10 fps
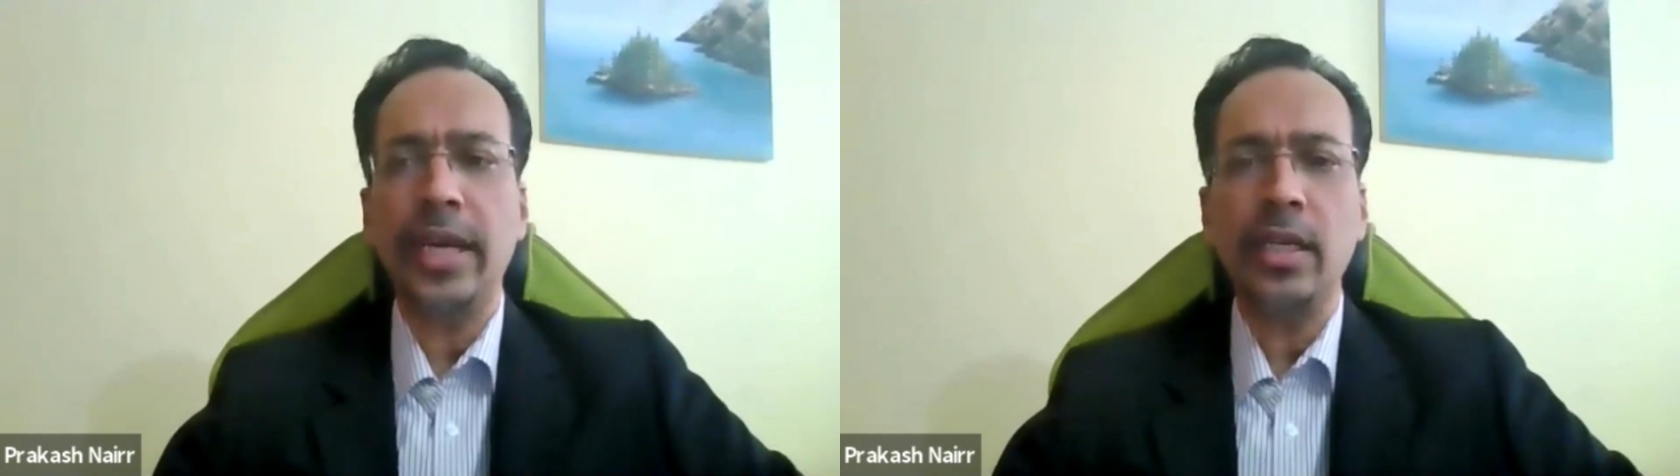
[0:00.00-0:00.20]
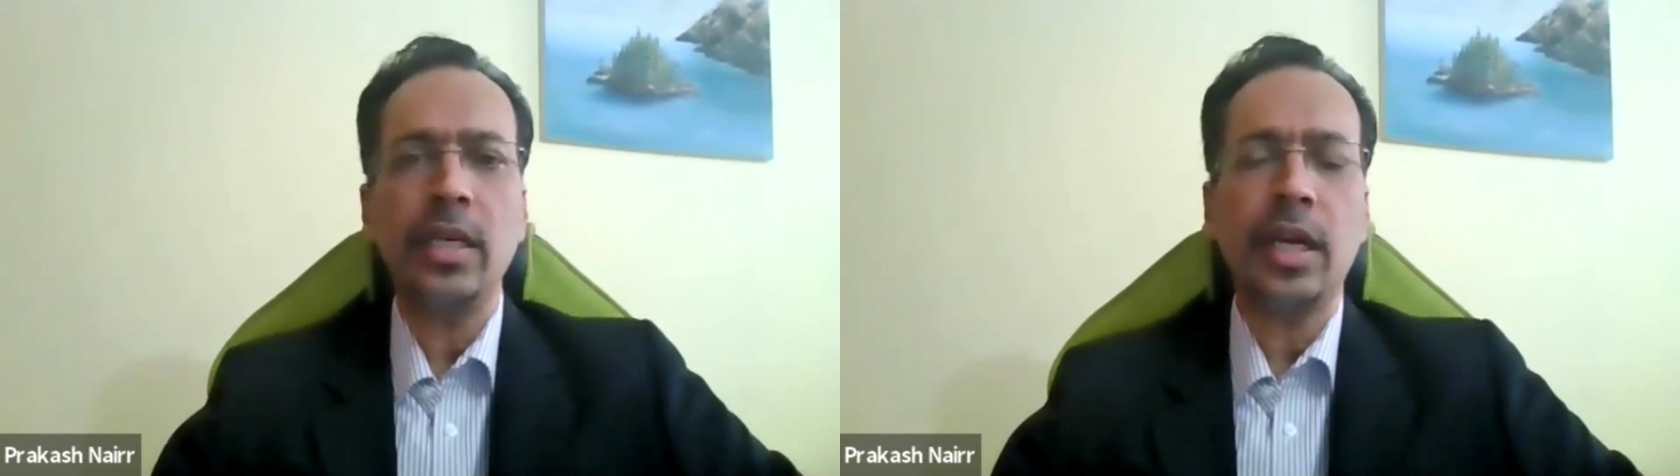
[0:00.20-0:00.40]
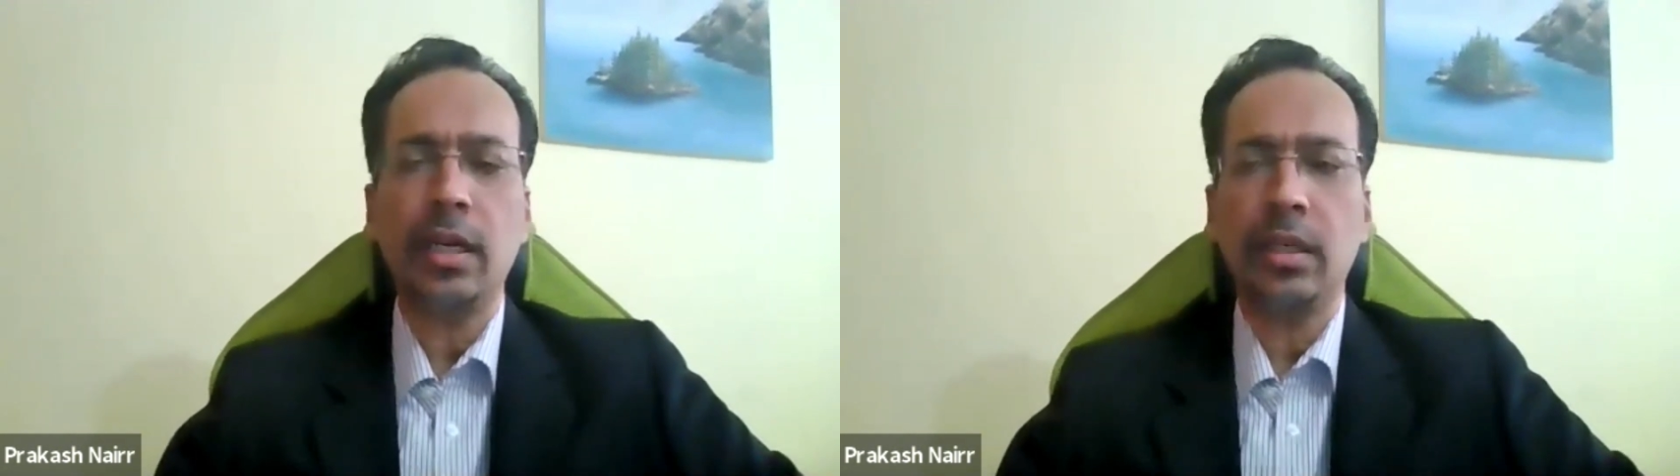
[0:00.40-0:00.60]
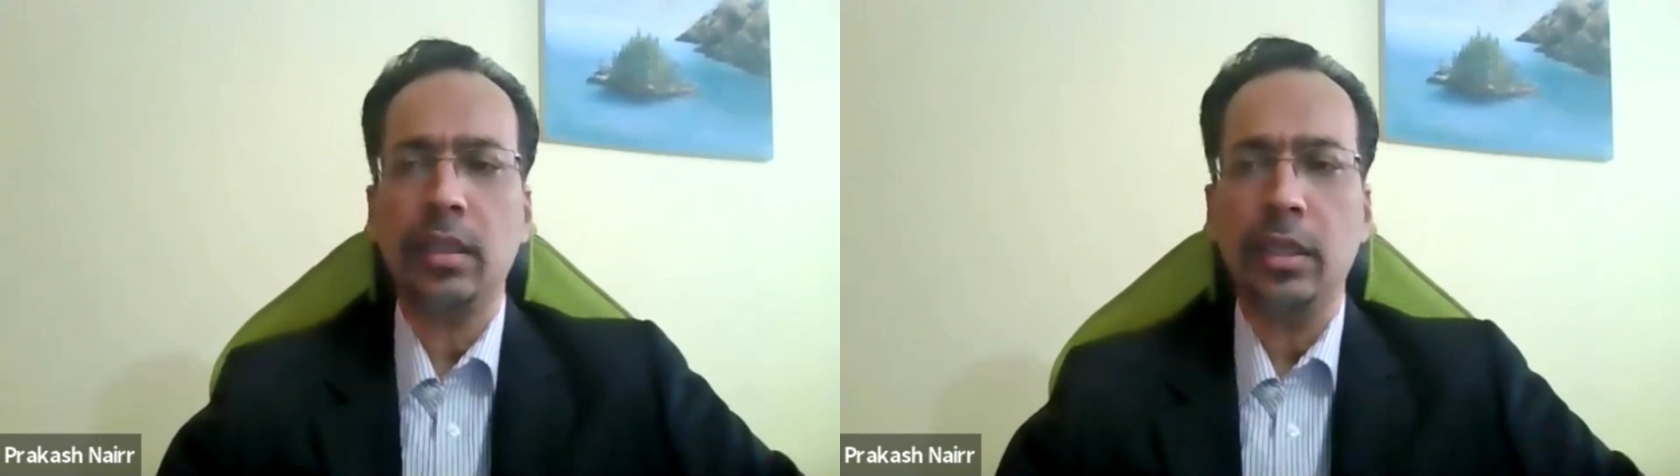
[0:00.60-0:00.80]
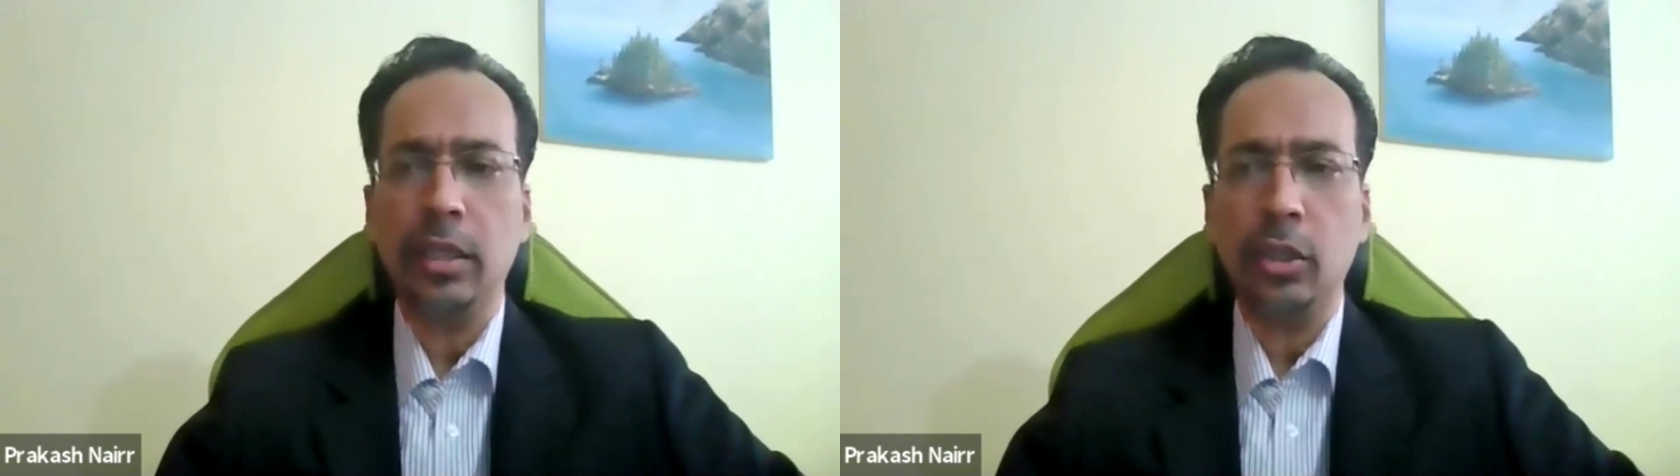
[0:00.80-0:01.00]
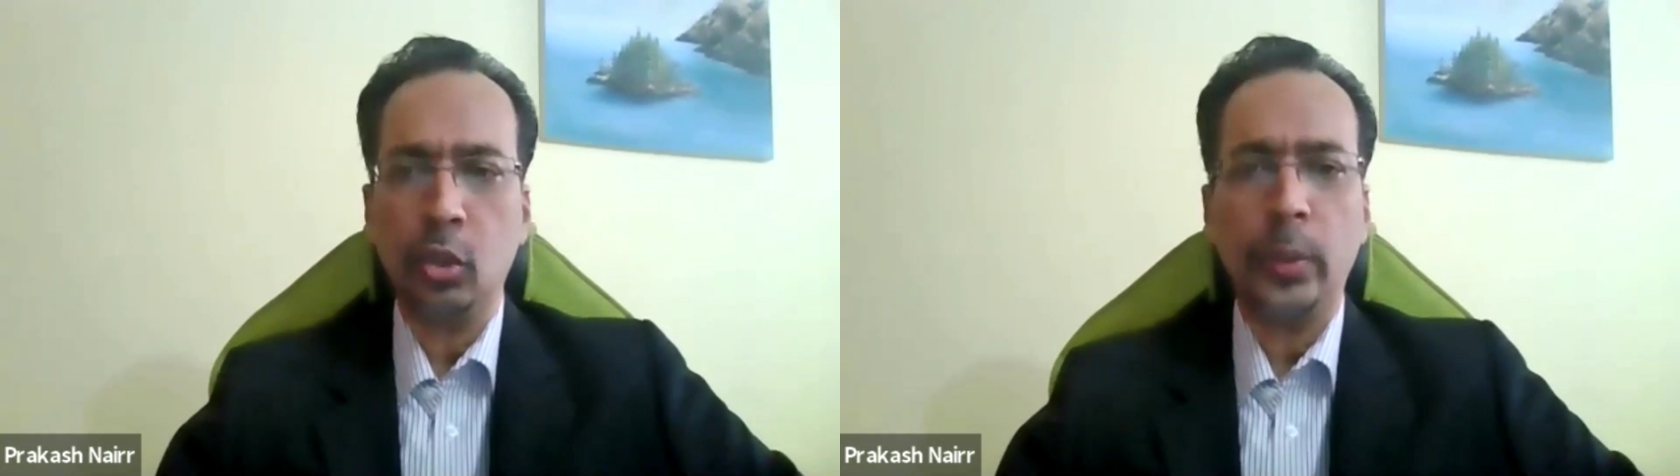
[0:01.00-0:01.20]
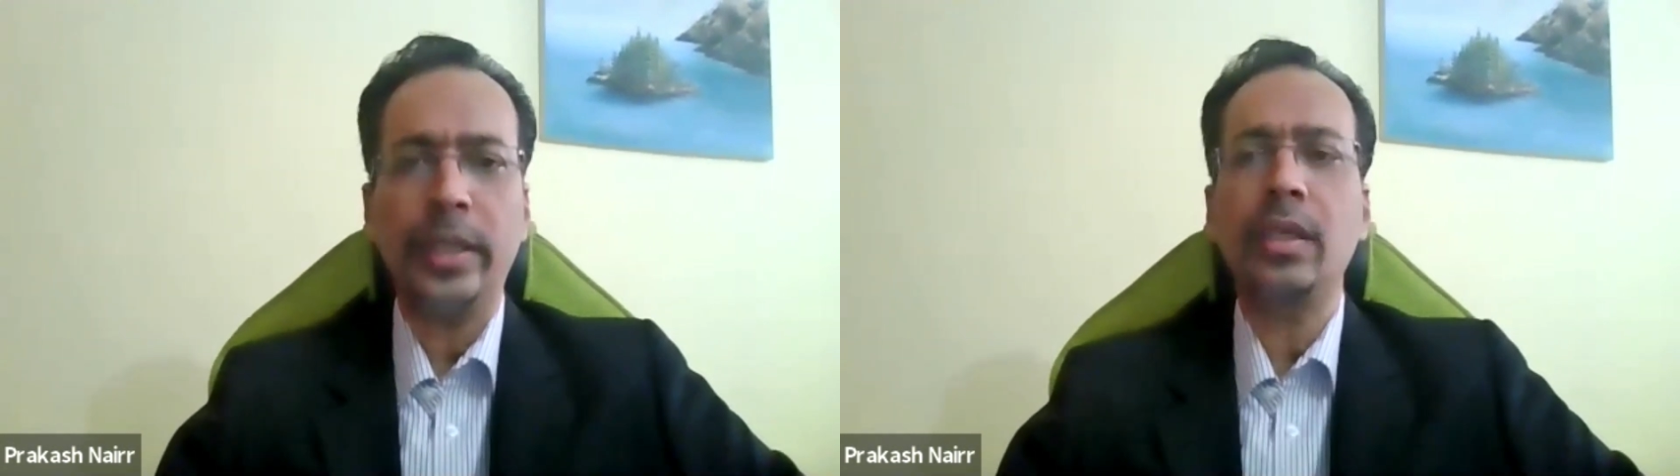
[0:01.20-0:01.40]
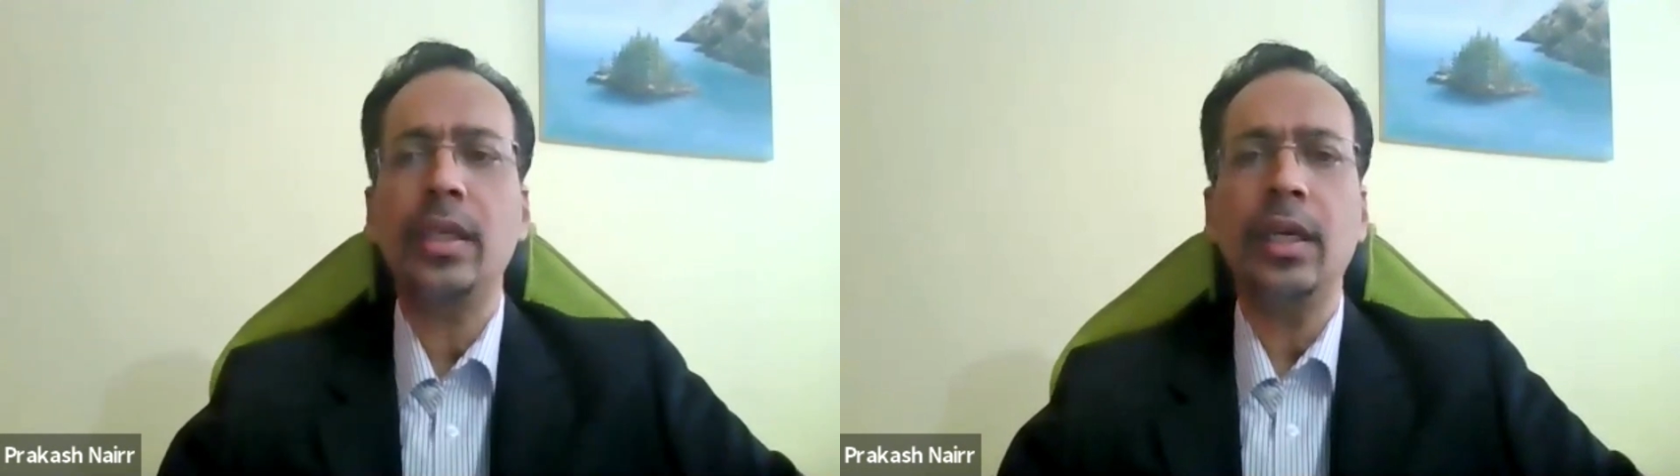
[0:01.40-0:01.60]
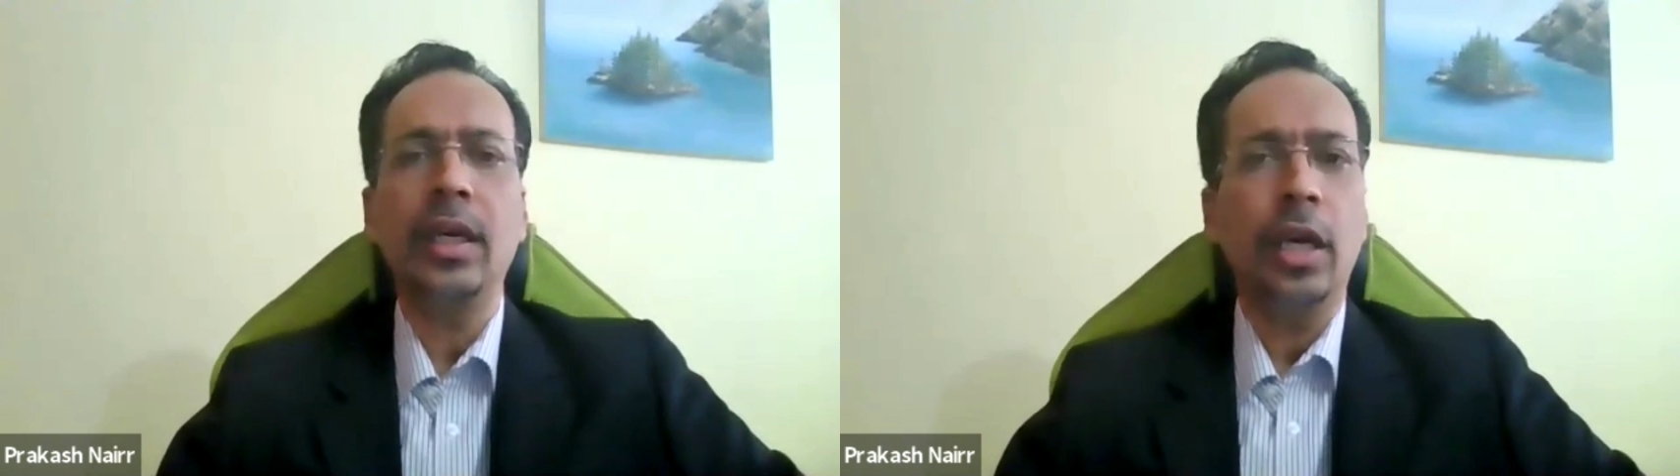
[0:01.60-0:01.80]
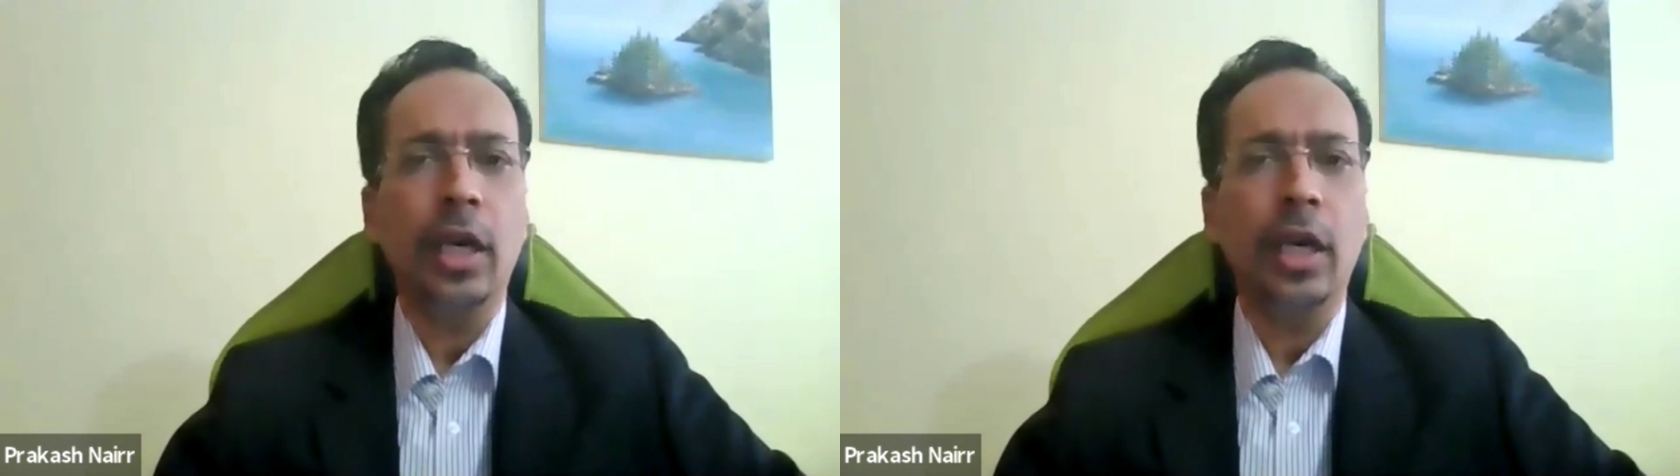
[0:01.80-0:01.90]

18 and 20.